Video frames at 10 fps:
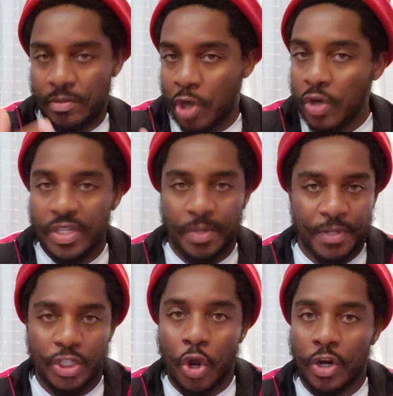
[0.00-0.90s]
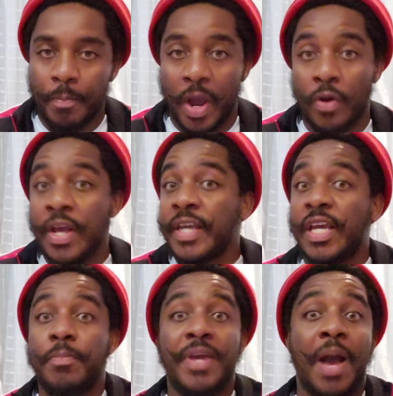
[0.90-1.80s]
concepts I talk about
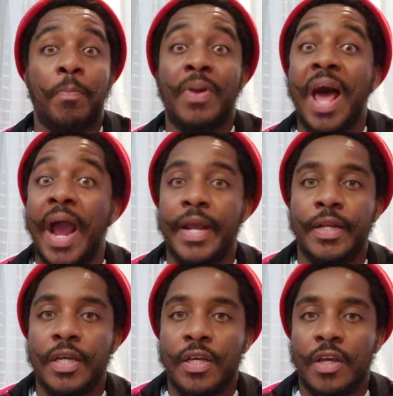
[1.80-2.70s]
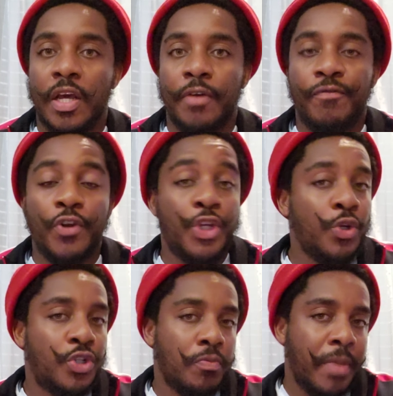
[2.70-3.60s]
can be applied for
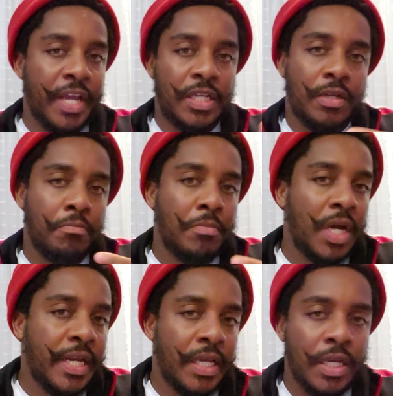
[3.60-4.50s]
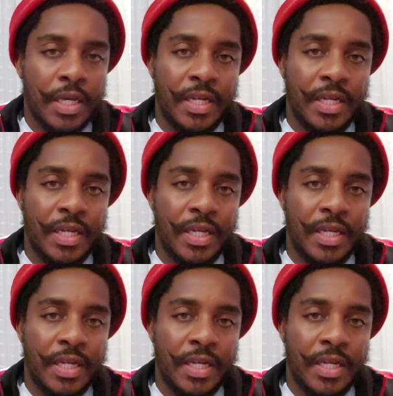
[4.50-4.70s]
you to make some money.